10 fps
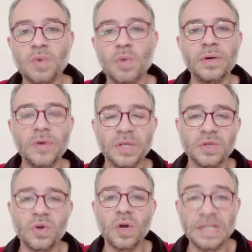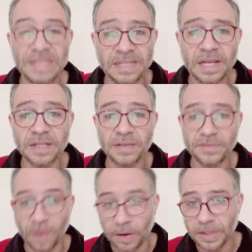and this is what we're going to call a
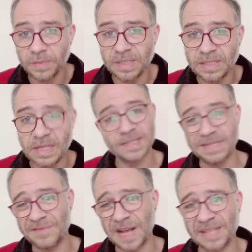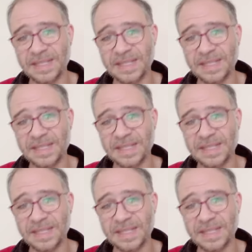deductive argument.